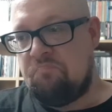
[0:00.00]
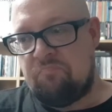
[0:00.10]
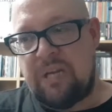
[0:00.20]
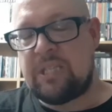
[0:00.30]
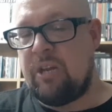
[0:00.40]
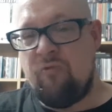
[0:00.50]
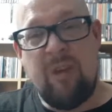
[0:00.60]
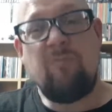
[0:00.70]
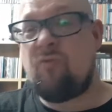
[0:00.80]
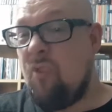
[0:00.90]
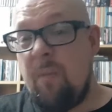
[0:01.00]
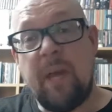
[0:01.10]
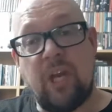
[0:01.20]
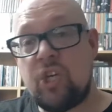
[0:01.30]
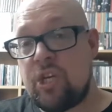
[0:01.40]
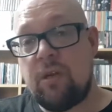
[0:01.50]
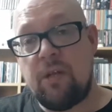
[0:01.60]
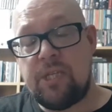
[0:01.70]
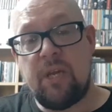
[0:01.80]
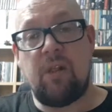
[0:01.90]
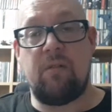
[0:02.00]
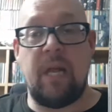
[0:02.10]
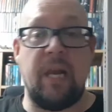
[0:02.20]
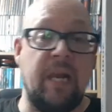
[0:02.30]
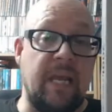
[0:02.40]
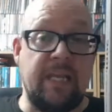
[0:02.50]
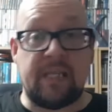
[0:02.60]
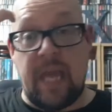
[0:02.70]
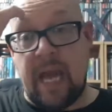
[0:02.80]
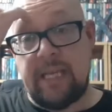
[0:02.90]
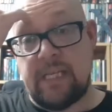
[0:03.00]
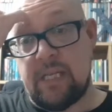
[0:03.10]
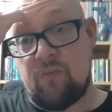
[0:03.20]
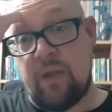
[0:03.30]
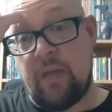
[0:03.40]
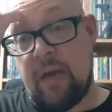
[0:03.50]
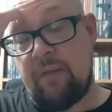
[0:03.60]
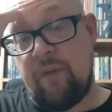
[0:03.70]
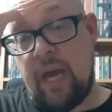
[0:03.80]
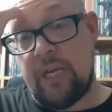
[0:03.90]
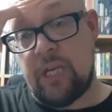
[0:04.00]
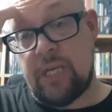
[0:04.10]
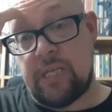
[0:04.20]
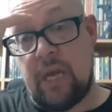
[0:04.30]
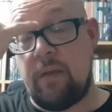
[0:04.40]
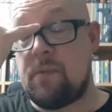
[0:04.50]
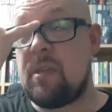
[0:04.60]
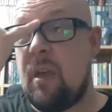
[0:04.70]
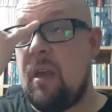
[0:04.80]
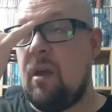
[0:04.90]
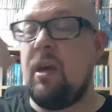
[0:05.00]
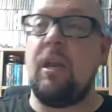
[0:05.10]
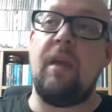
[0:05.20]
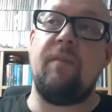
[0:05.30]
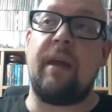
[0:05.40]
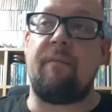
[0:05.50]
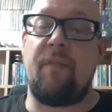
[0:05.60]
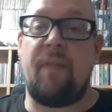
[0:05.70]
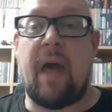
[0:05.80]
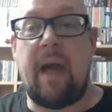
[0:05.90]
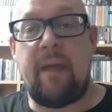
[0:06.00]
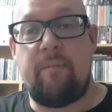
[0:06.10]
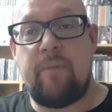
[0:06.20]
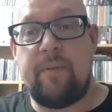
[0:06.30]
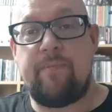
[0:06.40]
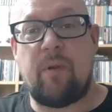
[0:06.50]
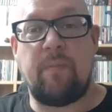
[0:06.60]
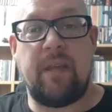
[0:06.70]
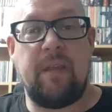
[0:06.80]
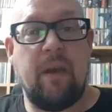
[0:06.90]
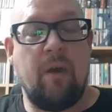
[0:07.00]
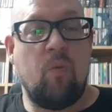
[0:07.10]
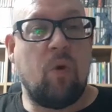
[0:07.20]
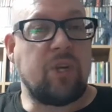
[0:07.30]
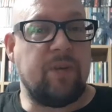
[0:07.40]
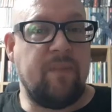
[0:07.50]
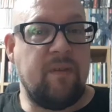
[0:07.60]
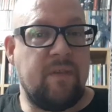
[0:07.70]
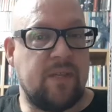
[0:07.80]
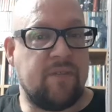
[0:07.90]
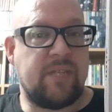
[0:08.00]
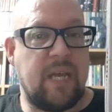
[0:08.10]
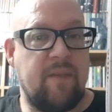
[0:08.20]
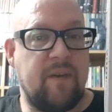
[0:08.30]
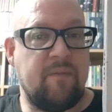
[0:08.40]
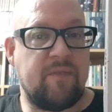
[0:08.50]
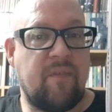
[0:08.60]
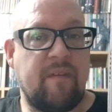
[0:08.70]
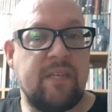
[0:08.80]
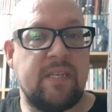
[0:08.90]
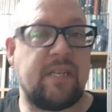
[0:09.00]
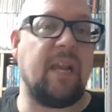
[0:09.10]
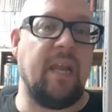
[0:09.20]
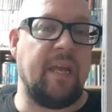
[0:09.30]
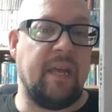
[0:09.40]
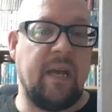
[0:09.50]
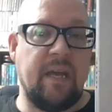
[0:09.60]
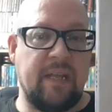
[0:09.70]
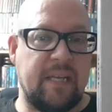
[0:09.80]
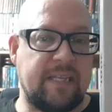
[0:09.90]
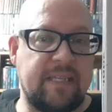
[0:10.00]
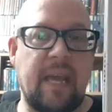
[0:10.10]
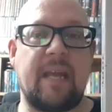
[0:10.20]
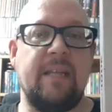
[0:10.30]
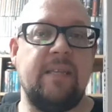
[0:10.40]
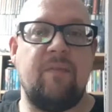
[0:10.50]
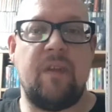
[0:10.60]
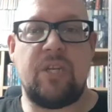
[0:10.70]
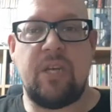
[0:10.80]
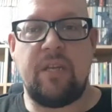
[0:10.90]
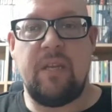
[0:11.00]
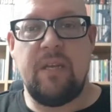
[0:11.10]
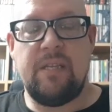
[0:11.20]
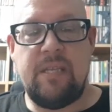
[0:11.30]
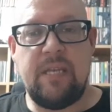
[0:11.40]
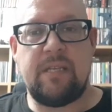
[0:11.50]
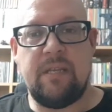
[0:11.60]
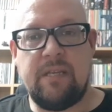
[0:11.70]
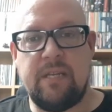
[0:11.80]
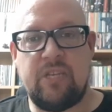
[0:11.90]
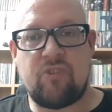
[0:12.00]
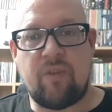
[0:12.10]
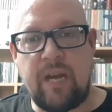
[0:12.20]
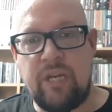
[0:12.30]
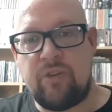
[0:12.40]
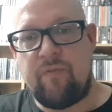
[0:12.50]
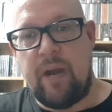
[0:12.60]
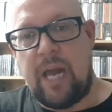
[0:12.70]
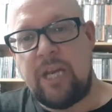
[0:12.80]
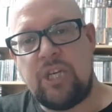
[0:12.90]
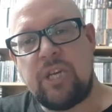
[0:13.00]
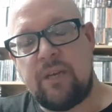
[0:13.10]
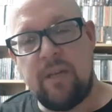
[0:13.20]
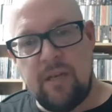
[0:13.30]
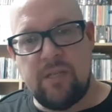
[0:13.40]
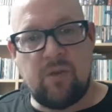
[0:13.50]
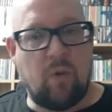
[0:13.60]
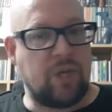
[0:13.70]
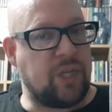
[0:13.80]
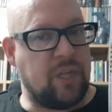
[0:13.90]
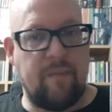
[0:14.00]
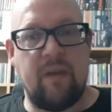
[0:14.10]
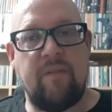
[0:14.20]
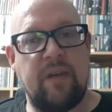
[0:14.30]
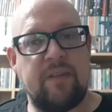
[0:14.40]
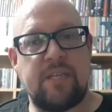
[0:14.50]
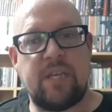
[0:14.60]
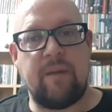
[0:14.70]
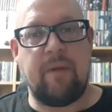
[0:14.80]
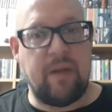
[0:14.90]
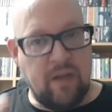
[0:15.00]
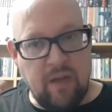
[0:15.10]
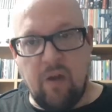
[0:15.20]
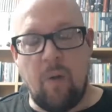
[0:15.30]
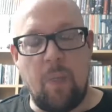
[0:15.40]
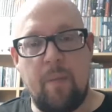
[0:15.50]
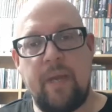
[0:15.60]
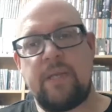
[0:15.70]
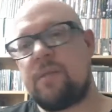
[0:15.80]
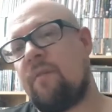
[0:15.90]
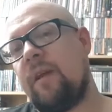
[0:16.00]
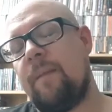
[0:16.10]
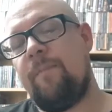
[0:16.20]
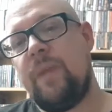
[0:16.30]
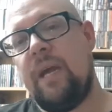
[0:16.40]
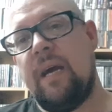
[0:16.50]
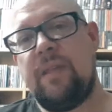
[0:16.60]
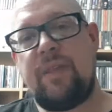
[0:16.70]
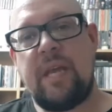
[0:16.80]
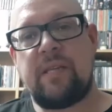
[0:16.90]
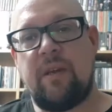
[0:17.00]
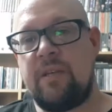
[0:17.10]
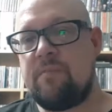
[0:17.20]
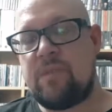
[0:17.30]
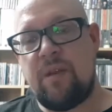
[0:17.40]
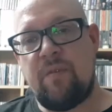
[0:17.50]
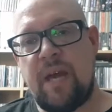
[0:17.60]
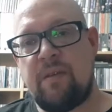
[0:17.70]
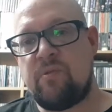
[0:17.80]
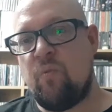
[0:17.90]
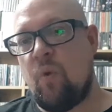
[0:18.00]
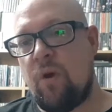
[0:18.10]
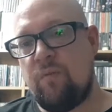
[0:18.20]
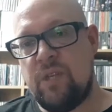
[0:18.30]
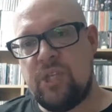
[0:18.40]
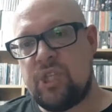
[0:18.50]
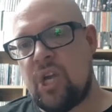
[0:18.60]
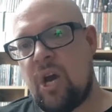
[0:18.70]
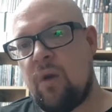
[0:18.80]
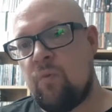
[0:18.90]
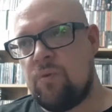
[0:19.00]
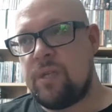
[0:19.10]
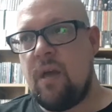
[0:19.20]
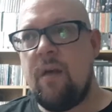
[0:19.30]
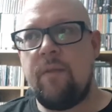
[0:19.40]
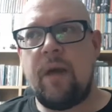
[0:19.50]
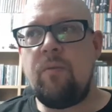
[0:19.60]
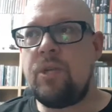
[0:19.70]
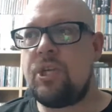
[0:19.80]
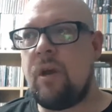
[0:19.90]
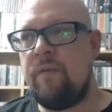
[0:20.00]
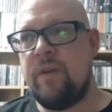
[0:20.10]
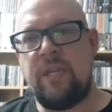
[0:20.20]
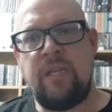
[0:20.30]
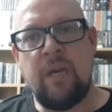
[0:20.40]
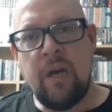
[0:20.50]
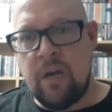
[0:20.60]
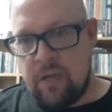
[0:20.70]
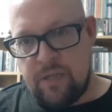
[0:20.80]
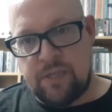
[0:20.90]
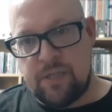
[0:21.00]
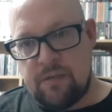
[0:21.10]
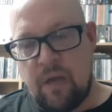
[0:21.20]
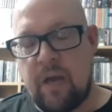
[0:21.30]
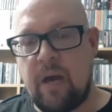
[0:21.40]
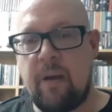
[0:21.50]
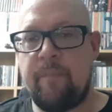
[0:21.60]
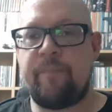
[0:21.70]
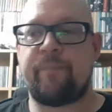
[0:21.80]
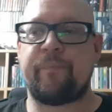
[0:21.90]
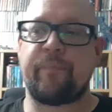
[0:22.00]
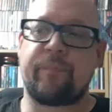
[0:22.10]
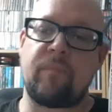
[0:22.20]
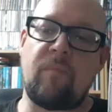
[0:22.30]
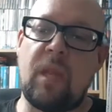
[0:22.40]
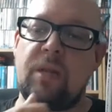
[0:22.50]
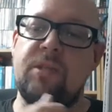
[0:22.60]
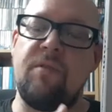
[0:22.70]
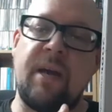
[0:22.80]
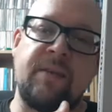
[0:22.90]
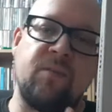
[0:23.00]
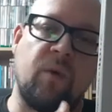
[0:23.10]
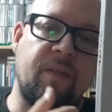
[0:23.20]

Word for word: practically it was rubbish until at least the 80s when you had VHS tapes and even after that it, it probably watching movies on TV was very distinctly a second division distant and estranged relation to watching the movie at the cinema on the big screen. And things like 2001, Star Wars, they would show for years. Um, 2001, I